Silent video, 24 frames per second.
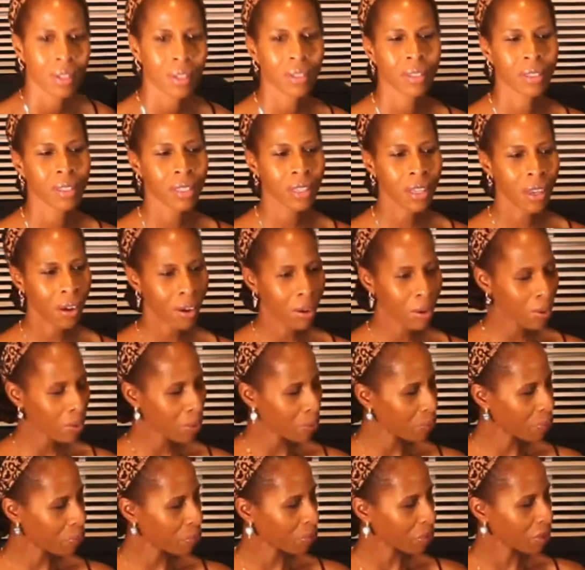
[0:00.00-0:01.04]
So,
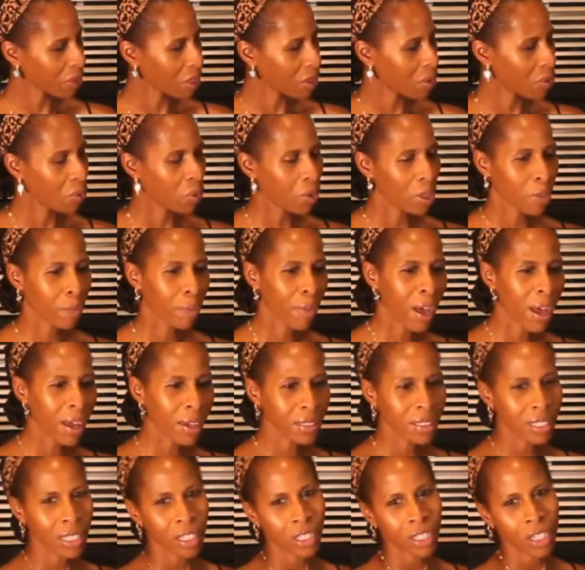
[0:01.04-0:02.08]
with
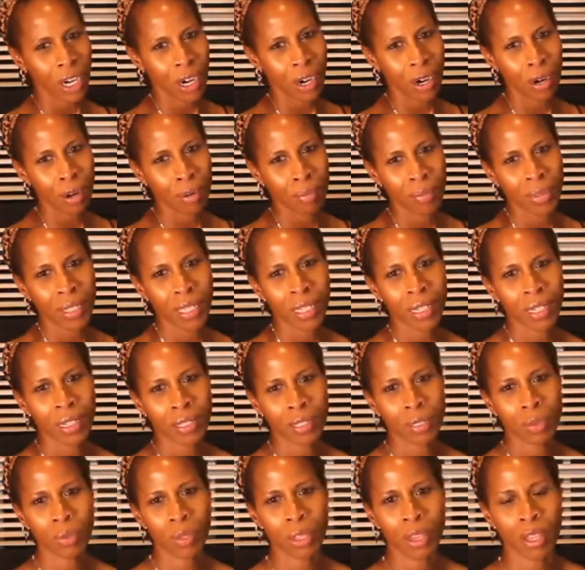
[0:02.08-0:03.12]
BoxyCharm,
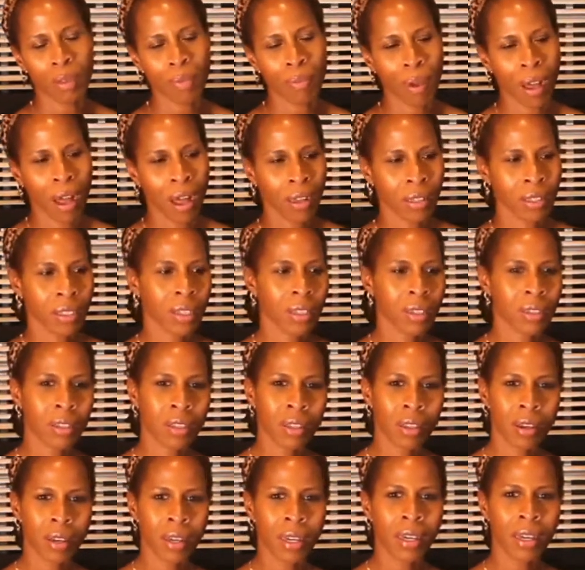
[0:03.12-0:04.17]
here's what the box looks
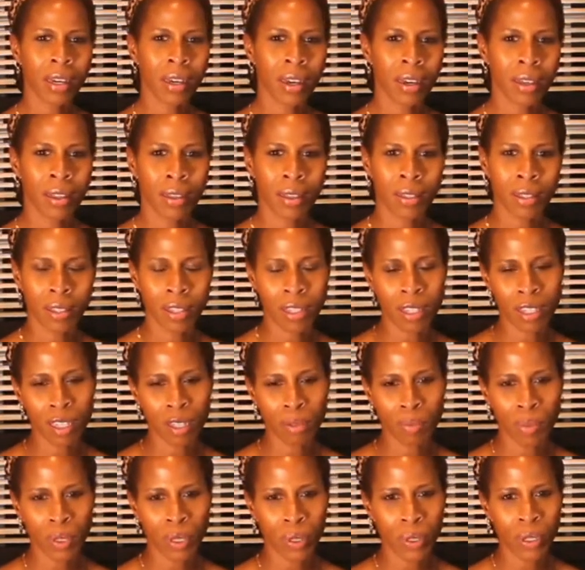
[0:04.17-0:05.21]
like, and this is a
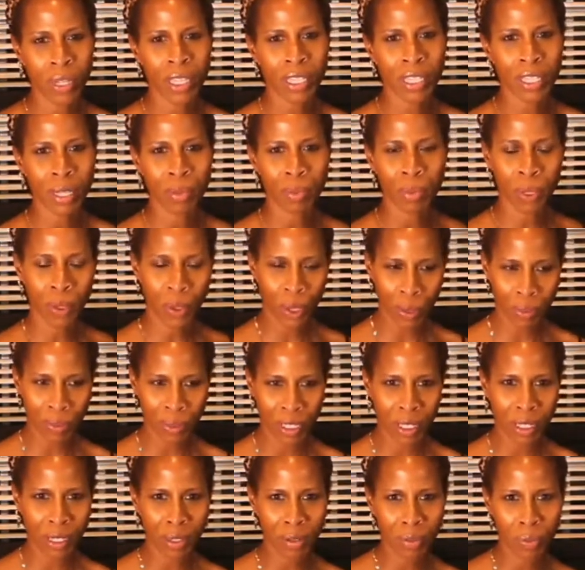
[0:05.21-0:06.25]
beauty
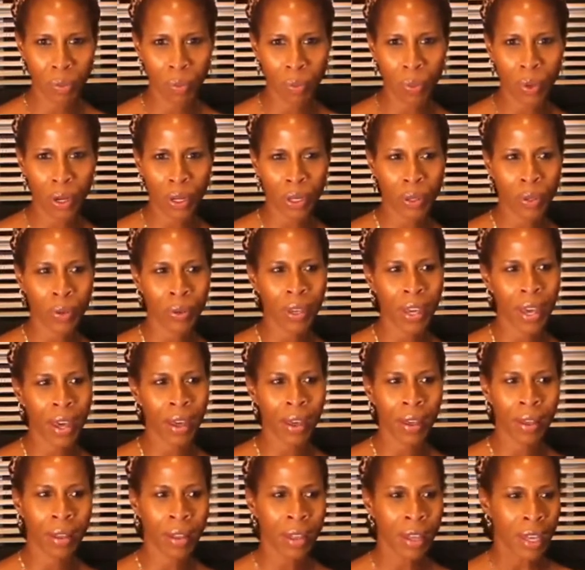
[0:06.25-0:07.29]
subscription where you
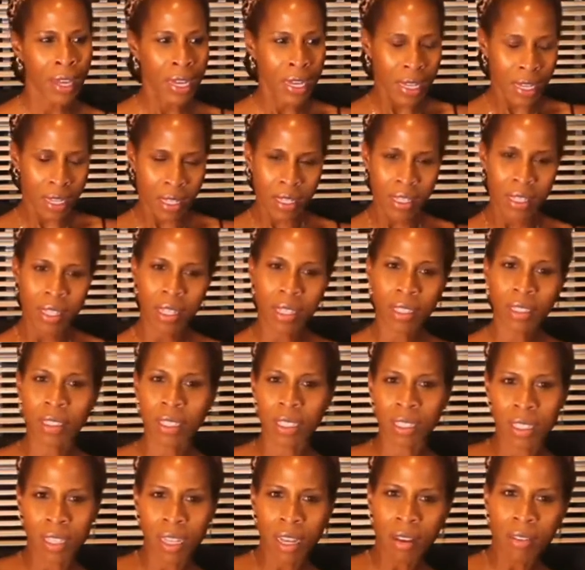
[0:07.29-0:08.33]
get 6 to
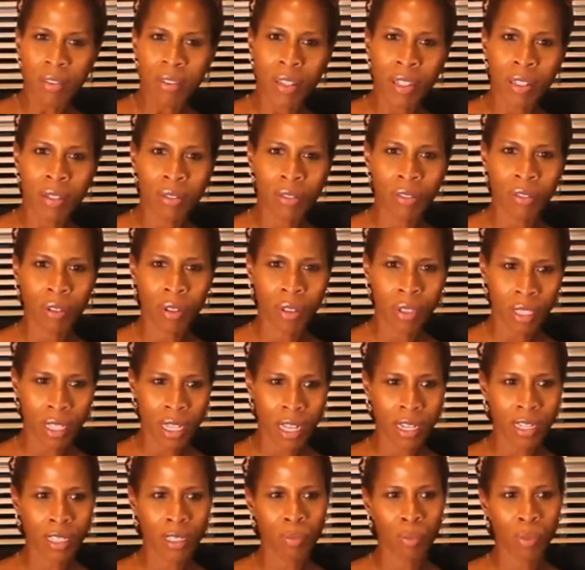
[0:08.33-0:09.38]
7
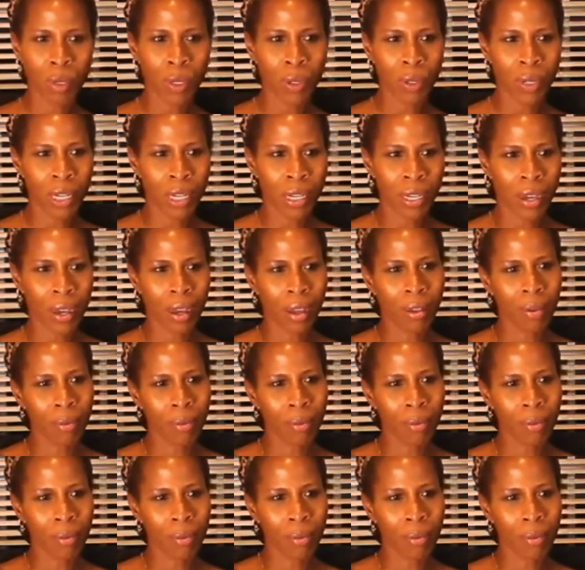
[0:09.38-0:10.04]
full-size beauty